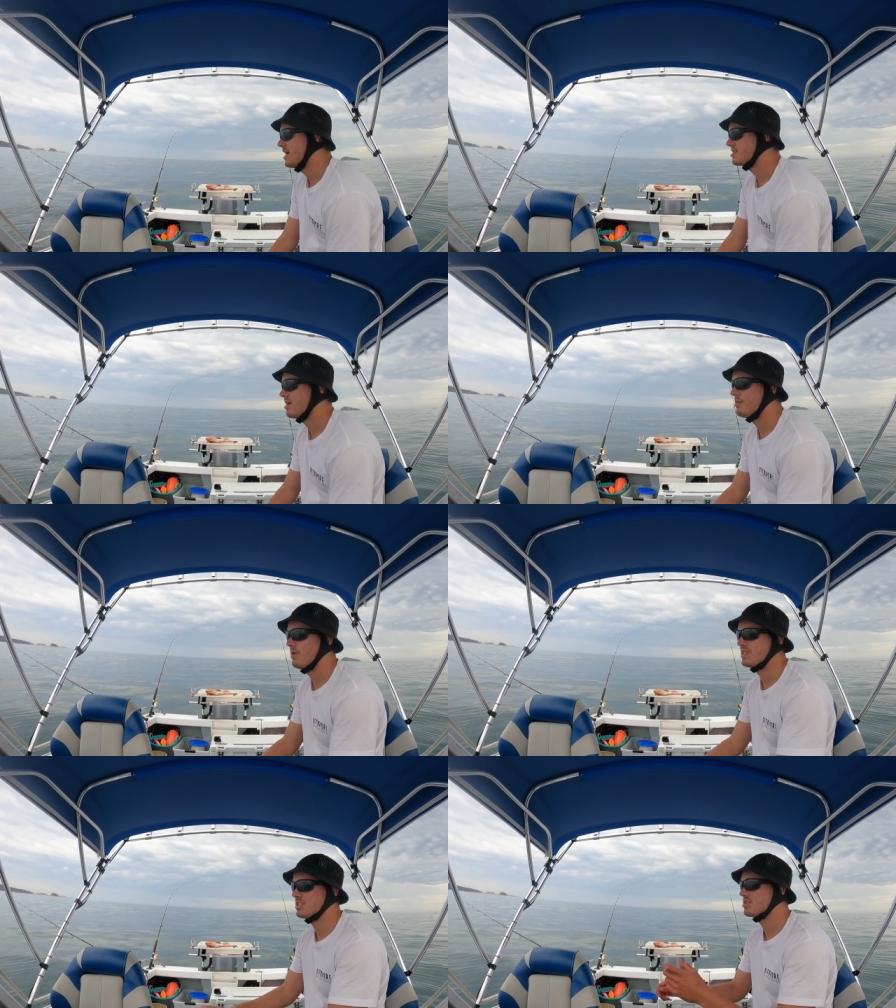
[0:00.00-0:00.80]
That time I
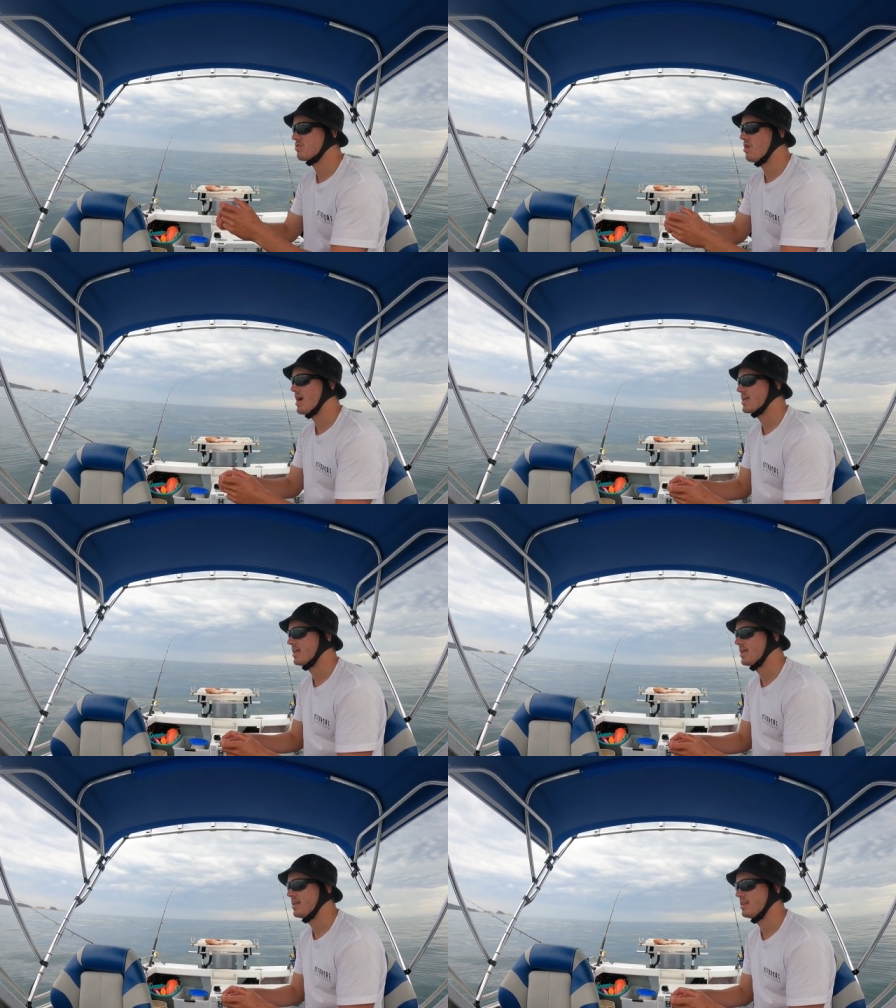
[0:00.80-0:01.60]
went to strike
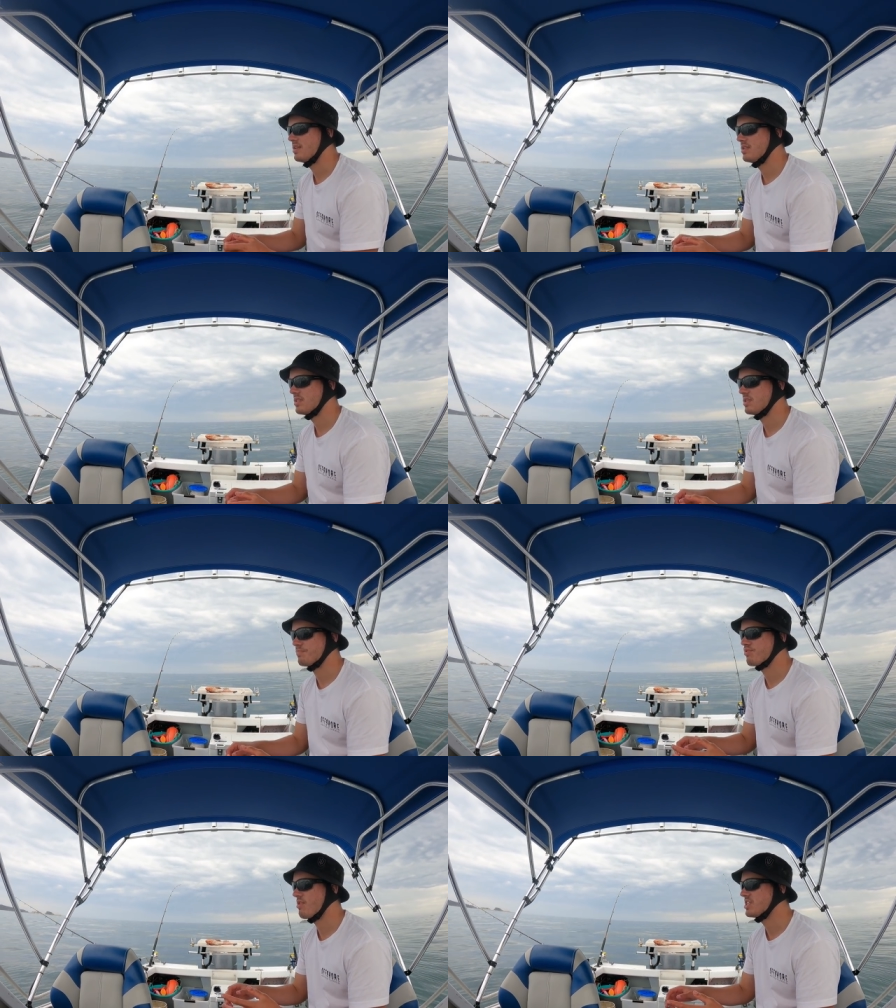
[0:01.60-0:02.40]
and the
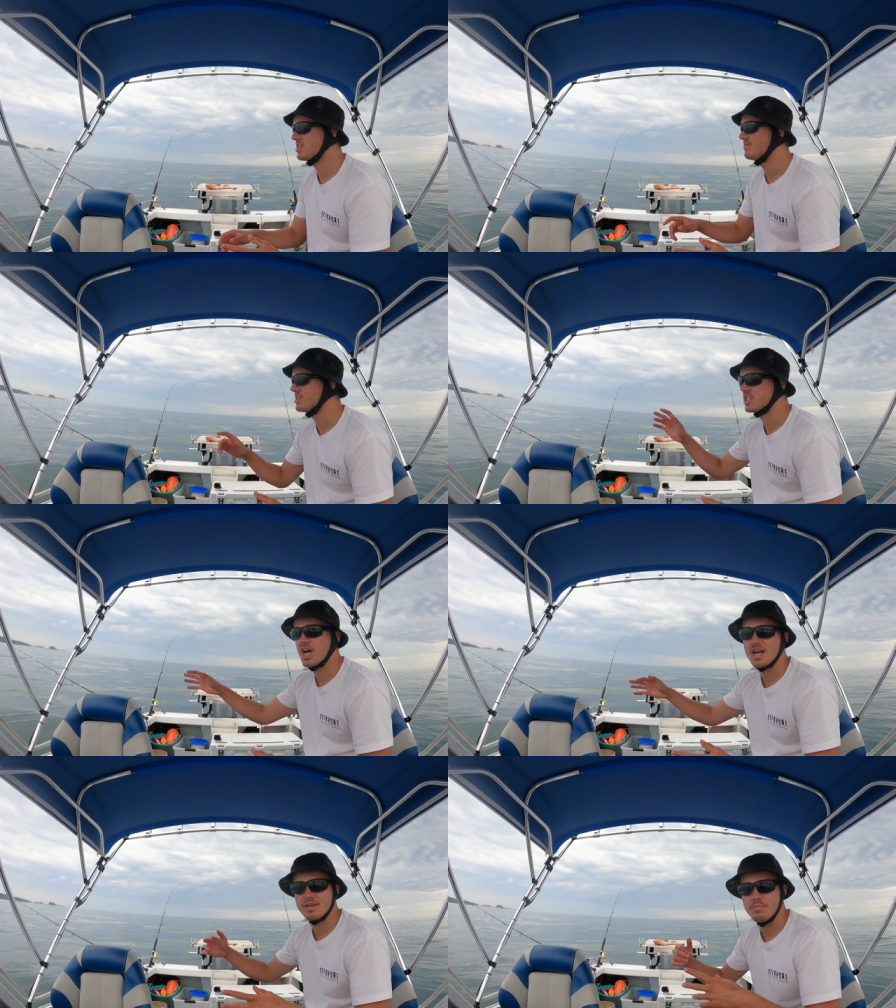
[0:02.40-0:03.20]
pressure of the
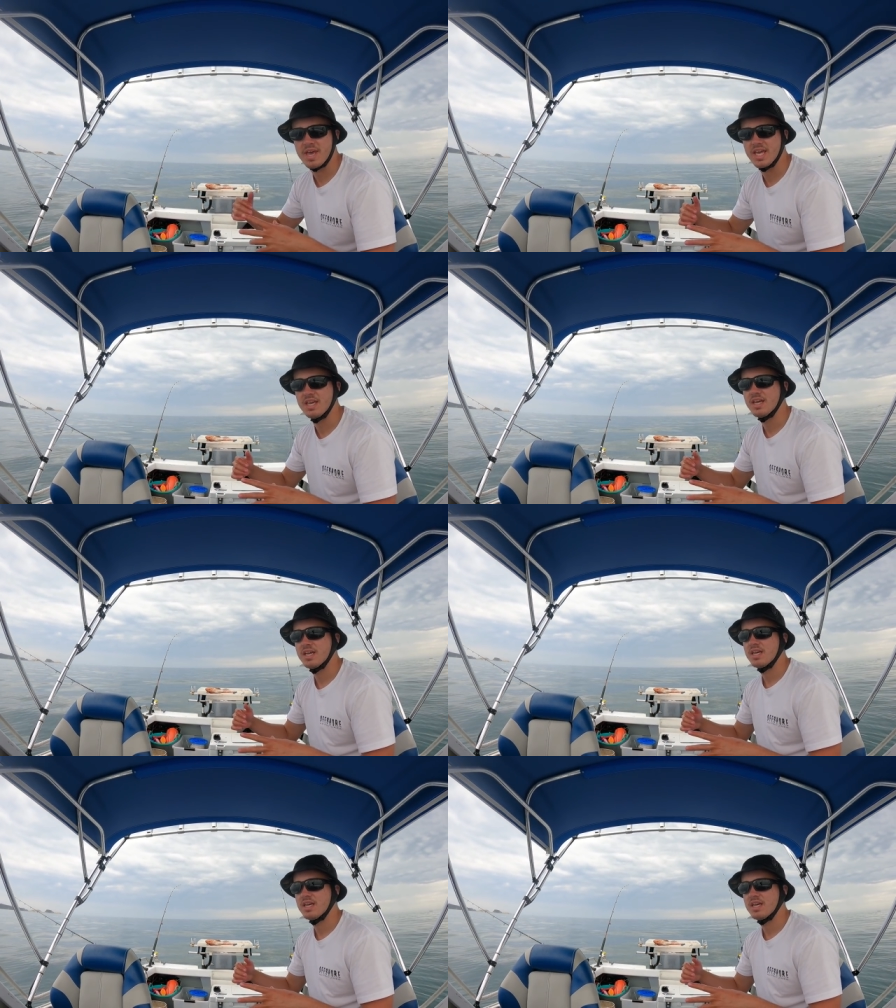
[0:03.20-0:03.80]
shark and me,